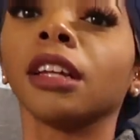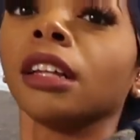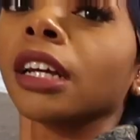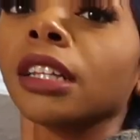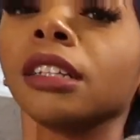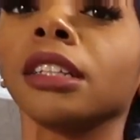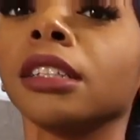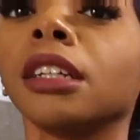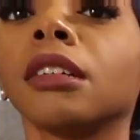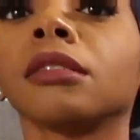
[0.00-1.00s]
Look at the
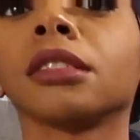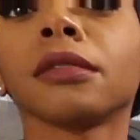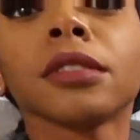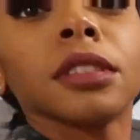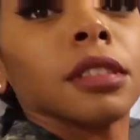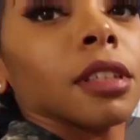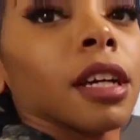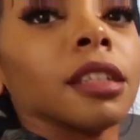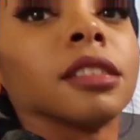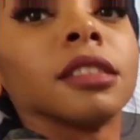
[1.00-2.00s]
details of it.
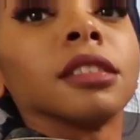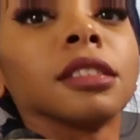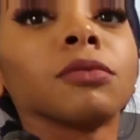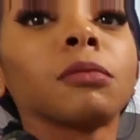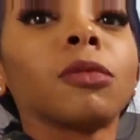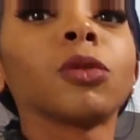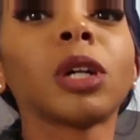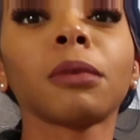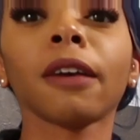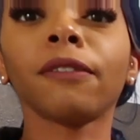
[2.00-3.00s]
It's one
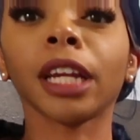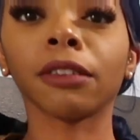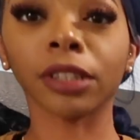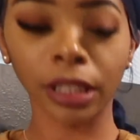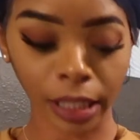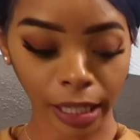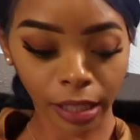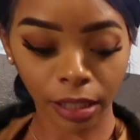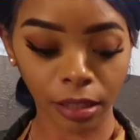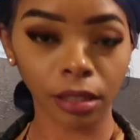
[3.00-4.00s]
of my favorite
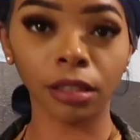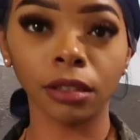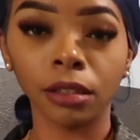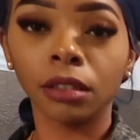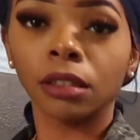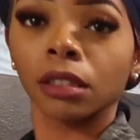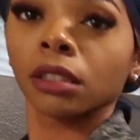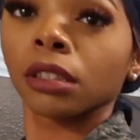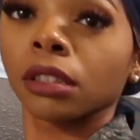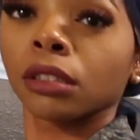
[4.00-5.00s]
jackets.
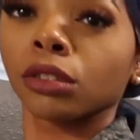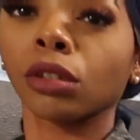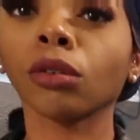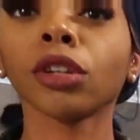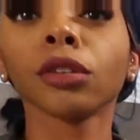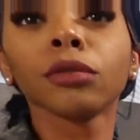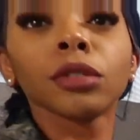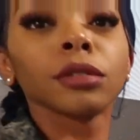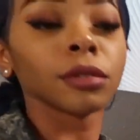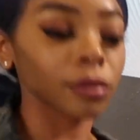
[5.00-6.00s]
So cute.